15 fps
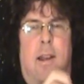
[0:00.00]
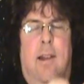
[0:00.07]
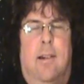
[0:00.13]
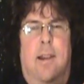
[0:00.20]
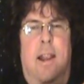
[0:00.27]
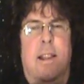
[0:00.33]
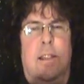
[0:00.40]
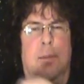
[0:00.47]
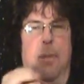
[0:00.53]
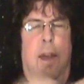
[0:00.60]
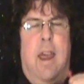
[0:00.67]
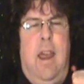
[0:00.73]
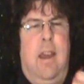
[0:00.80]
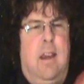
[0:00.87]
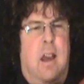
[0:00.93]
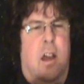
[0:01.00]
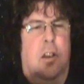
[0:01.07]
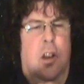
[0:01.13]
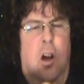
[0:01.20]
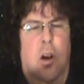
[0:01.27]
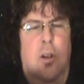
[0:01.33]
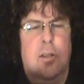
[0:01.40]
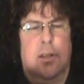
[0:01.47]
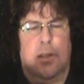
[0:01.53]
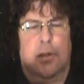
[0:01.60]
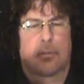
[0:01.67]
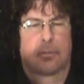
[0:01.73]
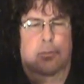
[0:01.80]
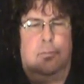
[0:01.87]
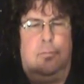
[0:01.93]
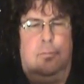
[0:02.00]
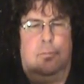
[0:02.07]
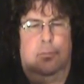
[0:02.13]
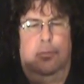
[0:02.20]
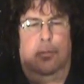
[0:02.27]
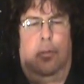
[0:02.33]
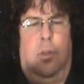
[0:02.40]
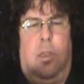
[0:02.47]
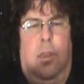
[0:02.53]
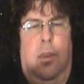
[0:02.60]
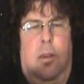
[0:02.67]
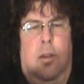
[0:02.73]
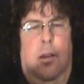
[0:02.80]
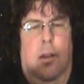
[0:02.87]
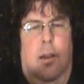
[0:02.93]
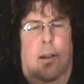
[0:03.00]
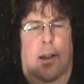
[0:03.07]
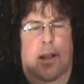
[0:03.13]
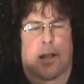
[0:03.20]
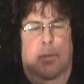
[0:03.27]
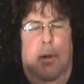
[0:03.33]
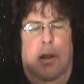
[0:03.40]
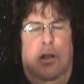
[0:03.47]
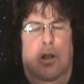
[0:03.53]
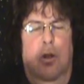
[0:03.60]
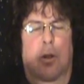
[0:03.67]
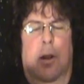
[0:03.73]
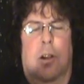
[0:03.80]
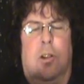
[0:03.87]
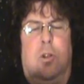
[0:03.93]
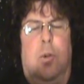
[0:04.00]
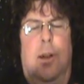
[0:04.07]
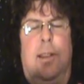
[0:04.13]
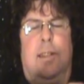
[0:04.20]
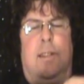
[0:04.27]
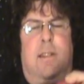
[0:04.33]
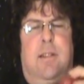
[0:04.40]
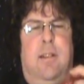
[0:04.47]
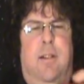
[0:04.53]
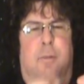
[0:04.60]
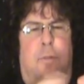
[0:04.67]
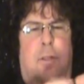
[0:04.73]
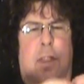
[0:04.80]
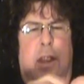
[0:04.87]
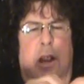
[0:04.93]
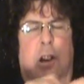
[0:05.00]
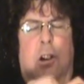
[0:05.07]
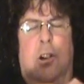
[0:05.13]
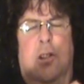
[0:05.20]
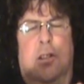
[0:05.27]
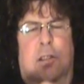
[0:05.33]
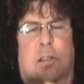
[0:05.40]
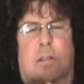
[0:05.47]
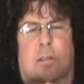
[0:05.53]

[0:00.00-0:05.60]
Let's make a nose. Let's make 2 ear twists for the ears.